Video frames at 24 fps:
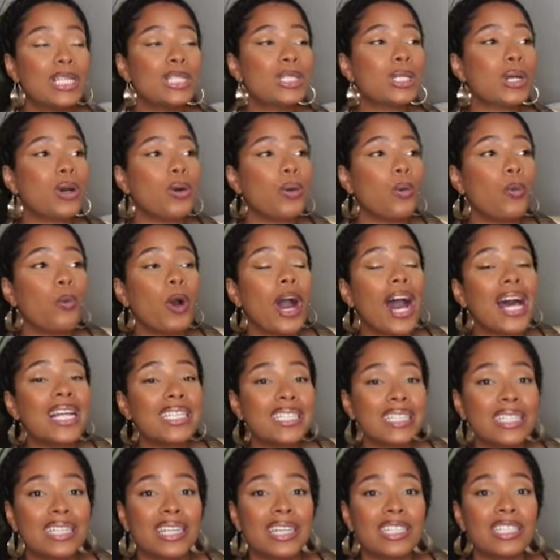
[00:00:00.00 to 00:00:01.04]
So as
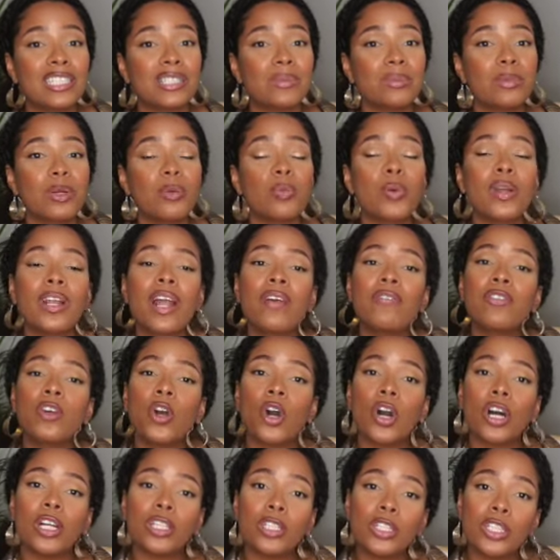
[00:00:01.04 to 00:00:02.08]
a customer, when I've
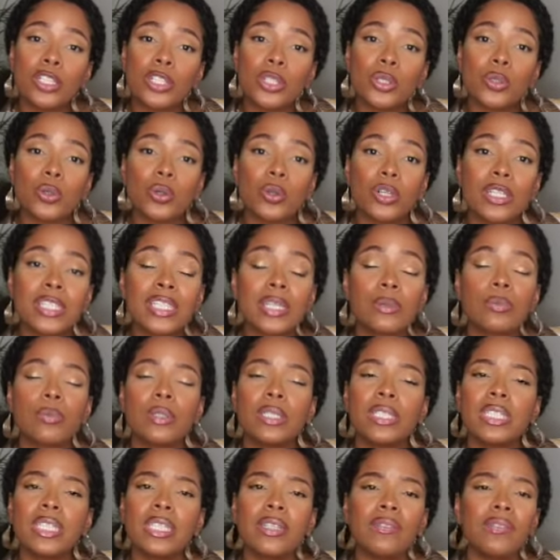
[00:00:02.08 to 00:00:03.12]
gone to stores and
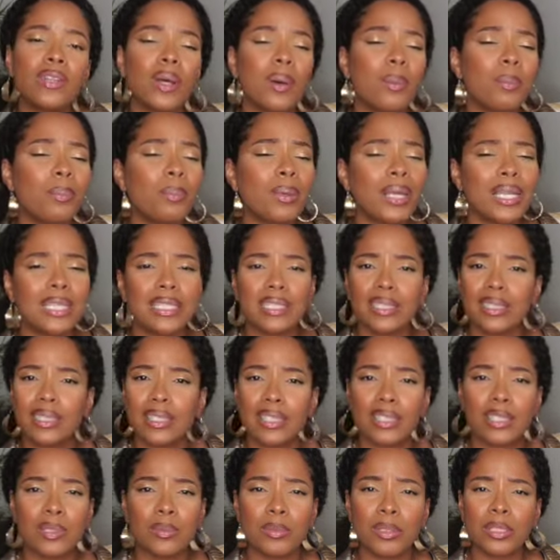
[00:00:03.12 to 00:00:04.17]
received amazing
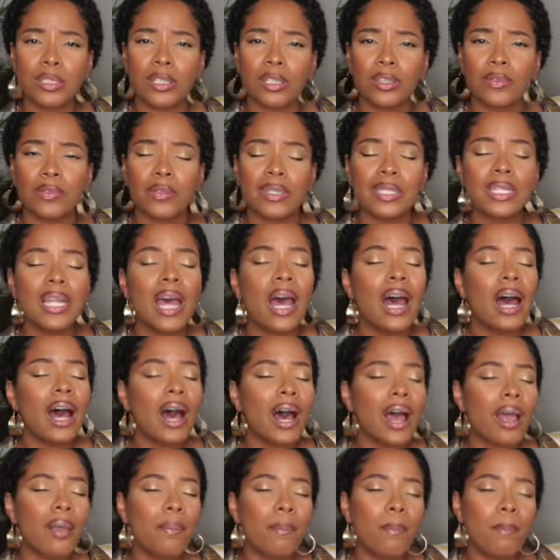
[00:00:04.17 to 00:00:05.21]
customer service,
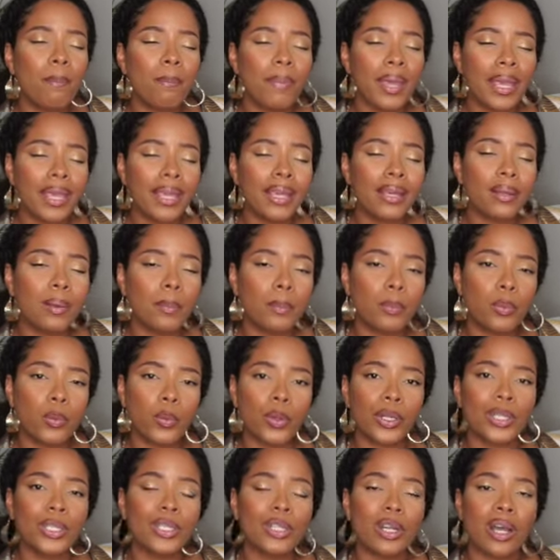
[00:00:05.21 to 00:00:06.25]
I make it a
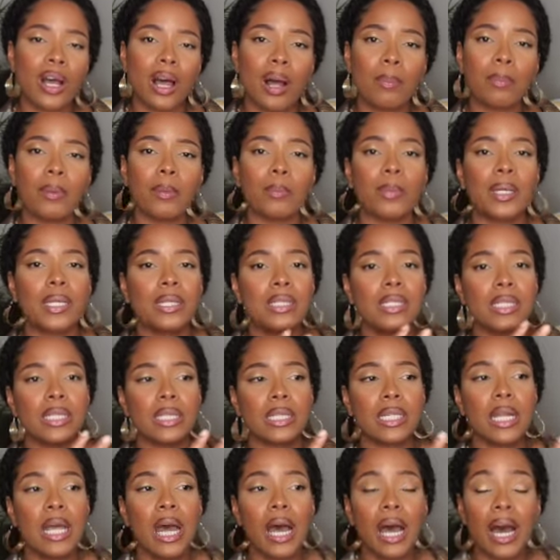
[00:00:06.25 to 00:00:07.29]
point to compliment
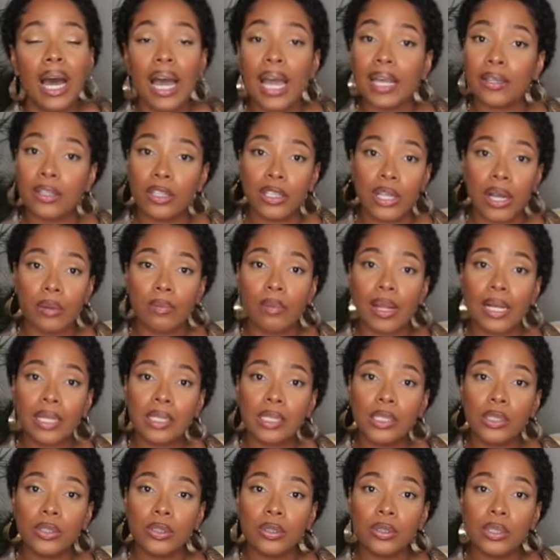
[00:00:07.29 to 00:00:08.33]
it either
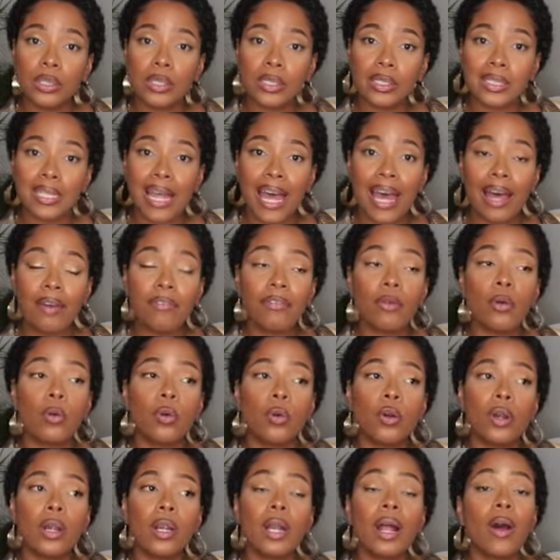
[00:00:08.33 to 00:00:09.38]
directly to the staff
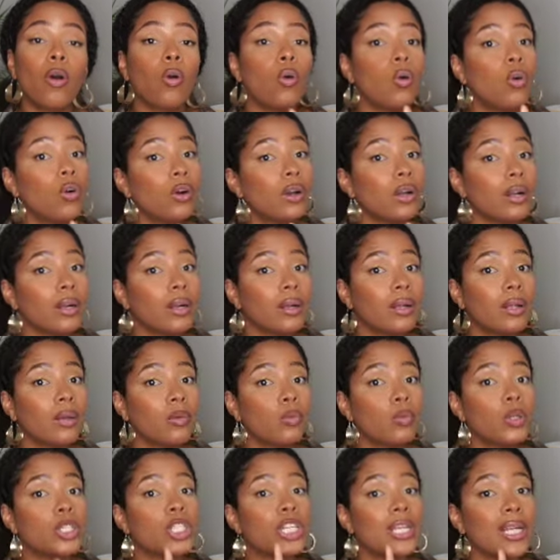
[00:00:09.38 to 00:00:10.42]
or
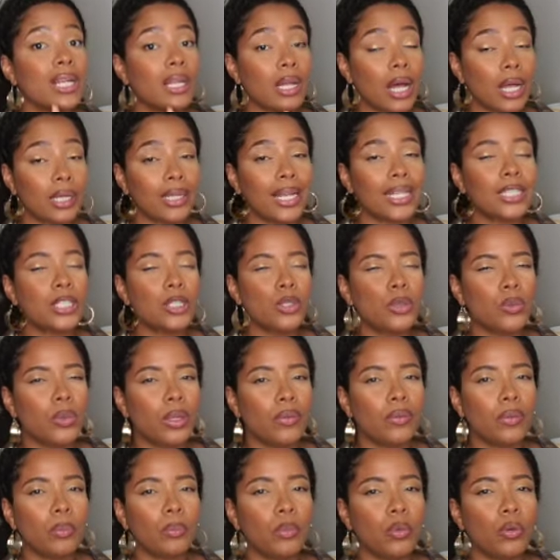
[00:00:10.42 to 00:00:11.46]
which I like to do
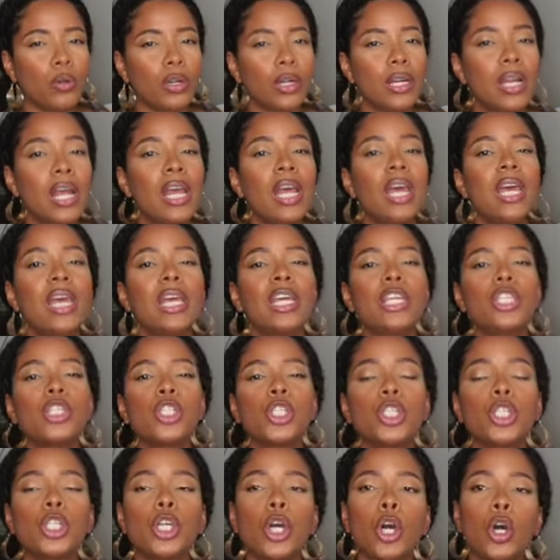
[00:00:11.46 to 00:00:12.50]
even more, is
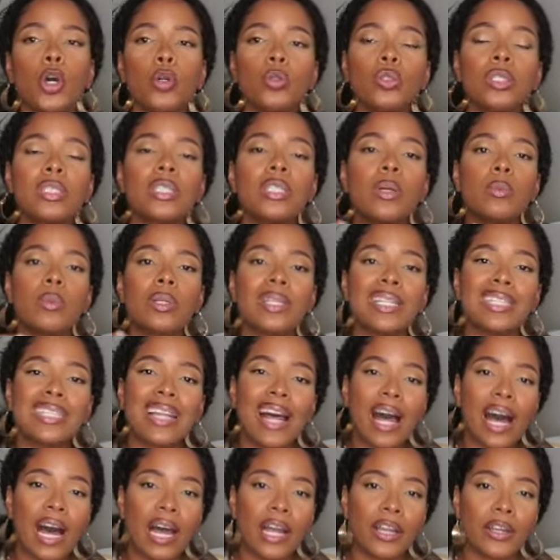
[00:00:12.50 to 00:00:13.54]
to go to someone that's
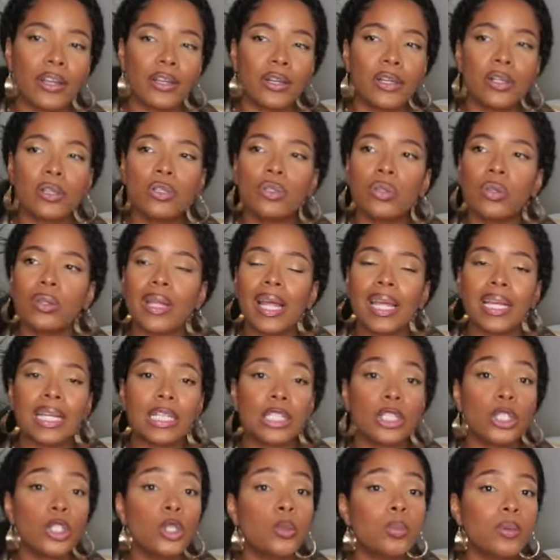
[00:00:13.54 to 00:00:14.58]
higher, so like a
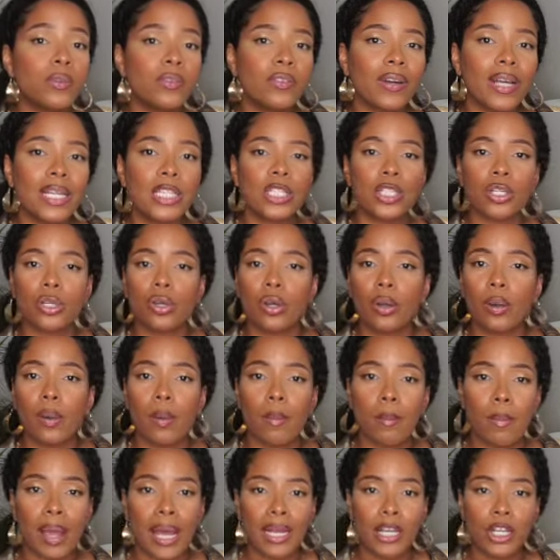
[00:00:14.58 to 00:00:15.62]
supervisor or a
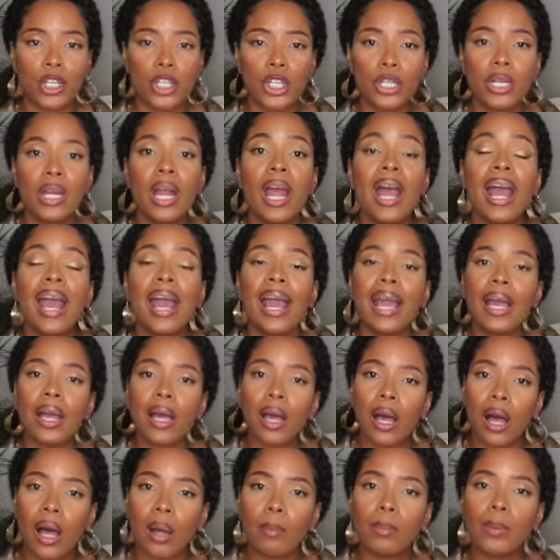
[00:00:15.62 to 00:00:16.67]
manager, and
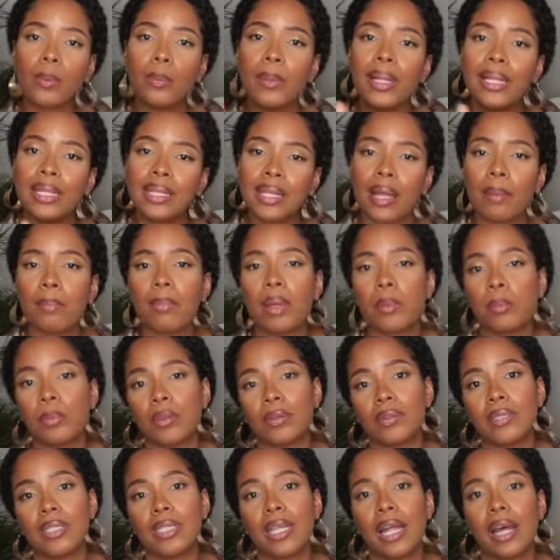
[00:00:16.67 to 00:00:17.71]
compliment that member
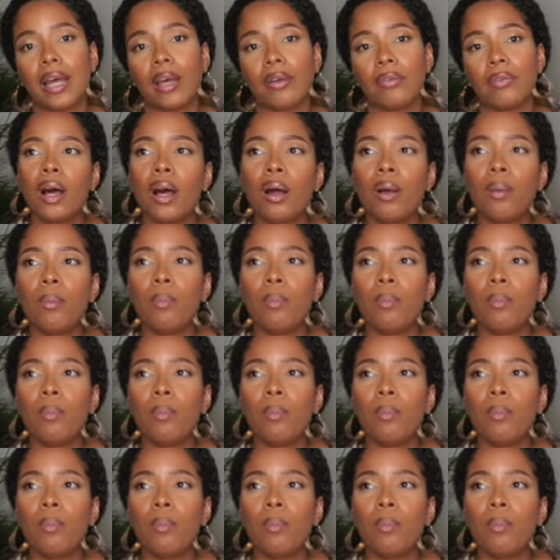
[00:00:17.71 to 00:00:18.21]
of staff.